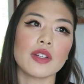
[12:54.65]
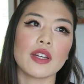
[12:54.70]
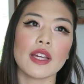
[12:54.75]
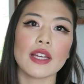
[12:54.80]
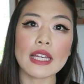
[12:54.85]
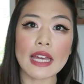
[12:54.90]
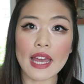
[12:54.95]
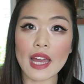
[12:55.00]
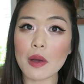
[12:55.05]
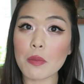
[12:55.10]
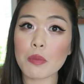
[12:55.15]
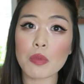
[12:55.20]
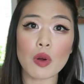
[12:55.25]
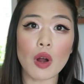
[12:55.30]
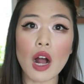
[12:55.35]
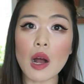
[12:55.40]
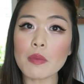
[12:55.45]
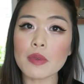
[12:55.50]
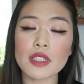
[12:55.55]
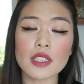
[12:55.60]
and I can't
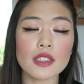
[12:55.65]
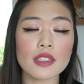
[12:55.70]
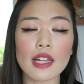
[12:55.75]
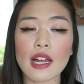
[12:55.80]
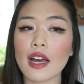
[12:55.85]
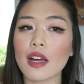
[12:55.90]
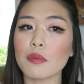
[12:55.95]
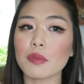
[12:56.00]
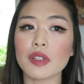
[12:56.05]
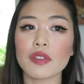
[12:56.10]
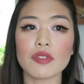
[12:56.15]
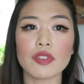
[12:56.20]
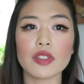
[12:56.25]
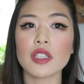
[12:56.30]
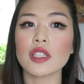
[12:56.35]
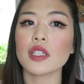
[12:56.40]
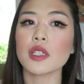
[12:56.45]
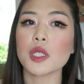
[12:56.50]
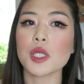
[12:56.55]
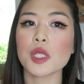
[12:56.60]
promise that my
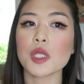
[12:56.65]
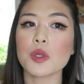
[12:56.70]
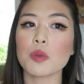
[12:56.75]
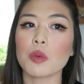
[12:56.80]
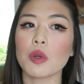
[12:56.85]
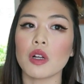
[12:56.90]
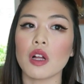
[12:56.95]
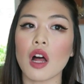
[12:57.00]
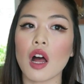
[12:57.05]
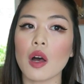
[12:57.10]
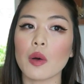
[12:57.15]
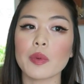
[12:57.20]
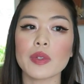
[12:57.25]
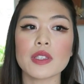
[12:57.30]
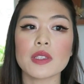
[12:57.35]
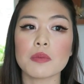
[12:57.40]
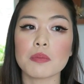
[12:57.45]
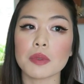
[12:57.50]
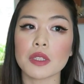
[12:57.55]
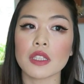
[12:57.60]
videos will
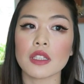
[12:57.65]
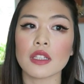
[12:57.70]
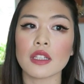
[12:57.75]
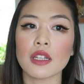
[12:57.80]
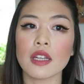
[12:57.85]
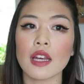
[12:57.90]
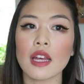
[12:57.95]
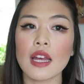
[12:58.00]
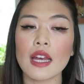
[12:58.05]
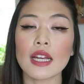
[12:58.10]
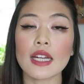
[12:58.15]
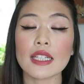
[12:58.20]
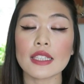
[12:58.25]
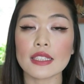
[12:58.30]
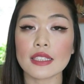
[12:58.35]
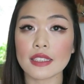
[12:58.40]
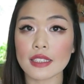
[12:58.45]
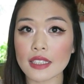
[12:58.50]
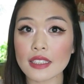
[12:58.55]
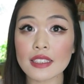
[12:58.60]
always be
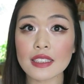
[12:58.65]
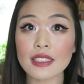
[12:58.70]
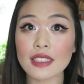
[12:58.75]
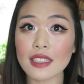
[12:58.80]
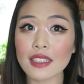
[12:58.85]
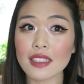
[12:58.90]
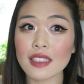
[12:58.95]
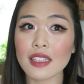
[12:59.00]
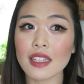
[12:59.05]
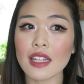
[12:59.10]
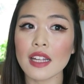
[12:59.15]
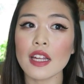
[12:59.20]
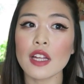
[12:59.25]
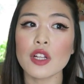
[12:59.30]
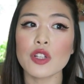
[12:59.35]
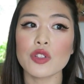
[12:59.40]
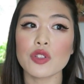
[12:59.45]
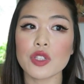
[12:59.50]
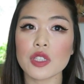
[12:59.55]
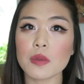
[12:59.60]
consistent,
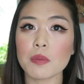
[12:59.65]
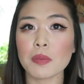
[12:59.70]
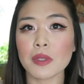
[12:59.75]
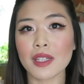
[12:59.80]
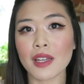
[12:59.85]
just